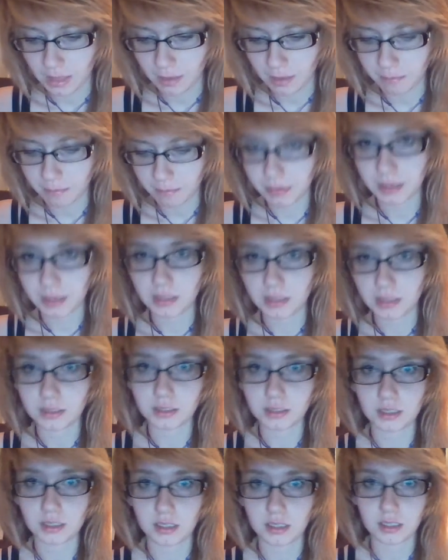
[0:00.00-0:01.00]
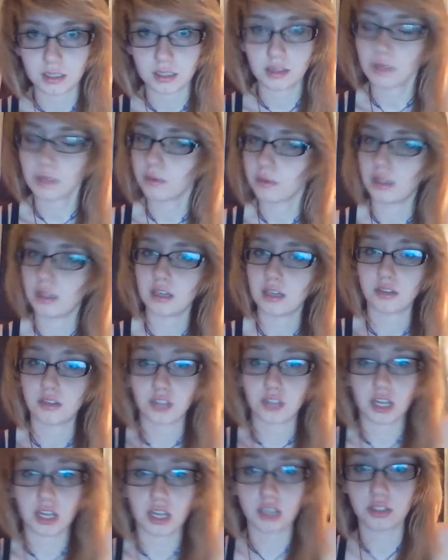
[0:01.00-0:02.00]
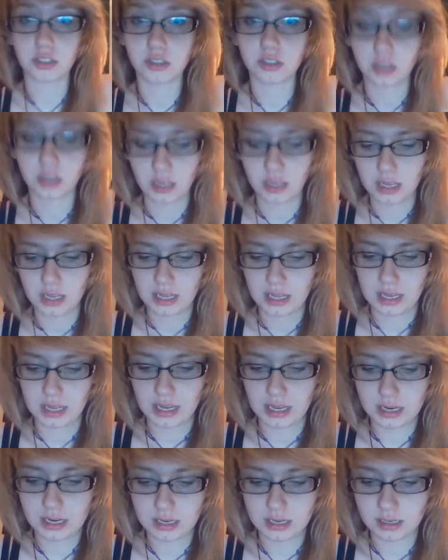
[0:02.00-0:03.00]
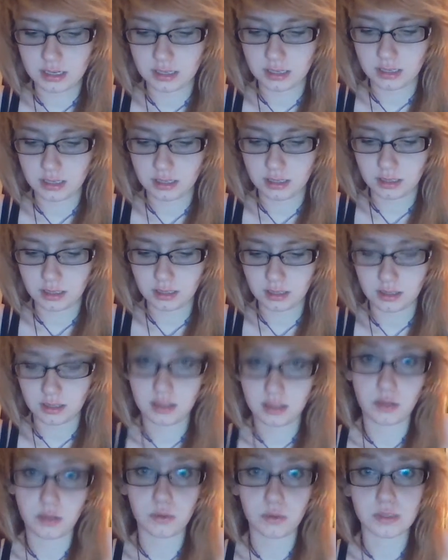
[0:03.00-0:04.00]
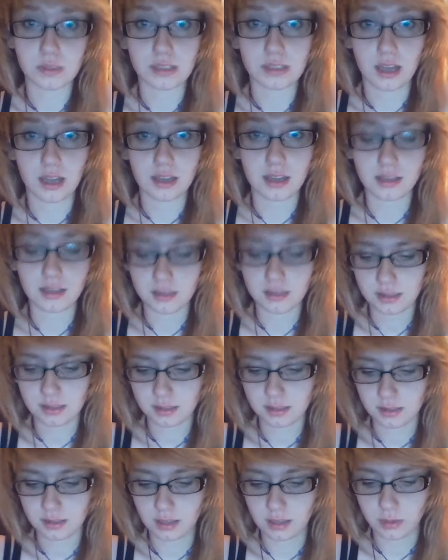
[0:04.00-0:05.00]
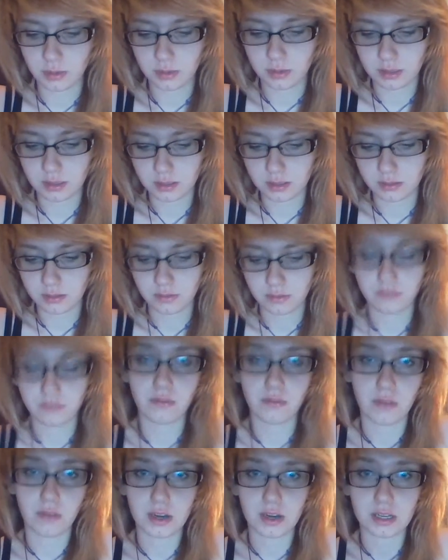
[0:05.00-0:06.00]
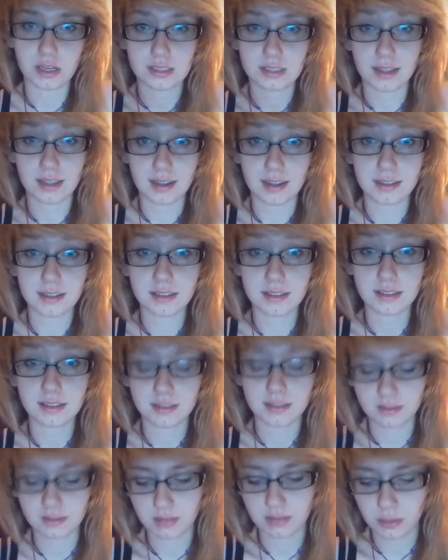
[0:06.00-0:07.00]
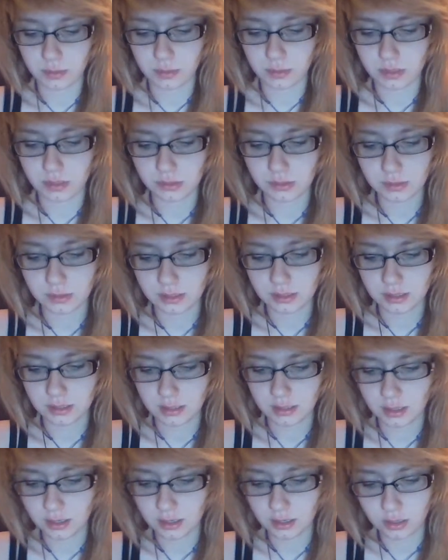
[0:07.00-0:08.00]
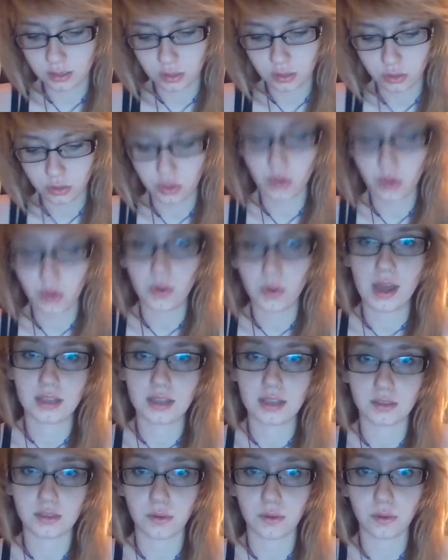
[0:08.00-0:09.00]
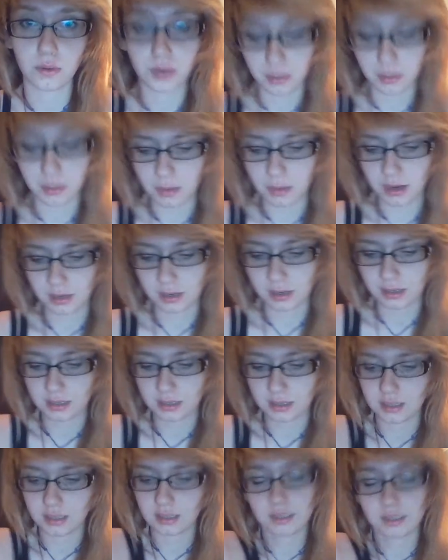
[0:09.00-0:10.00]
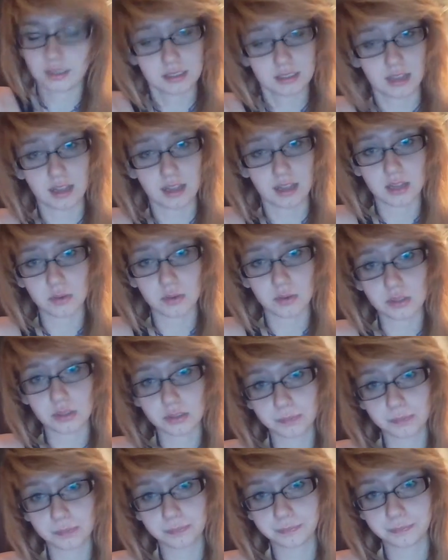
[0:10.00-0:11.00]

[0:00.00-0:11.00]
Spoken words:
but they were later changed, and those signs that were various signs that were used, they're known as Old American Sign Language,